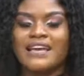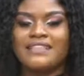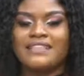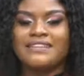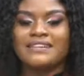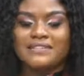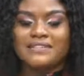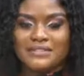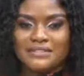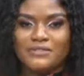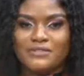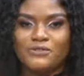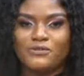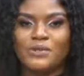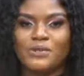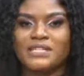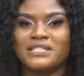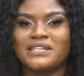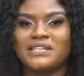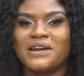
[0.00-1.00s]
that
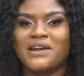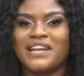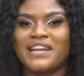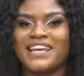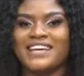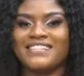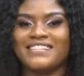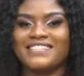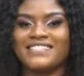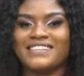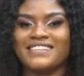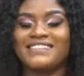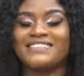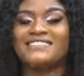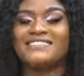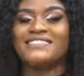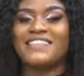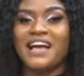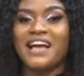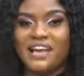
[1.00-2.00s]
Constituency Connect
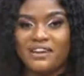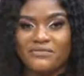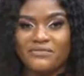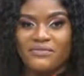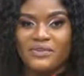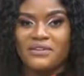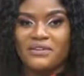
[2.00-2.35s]
is live.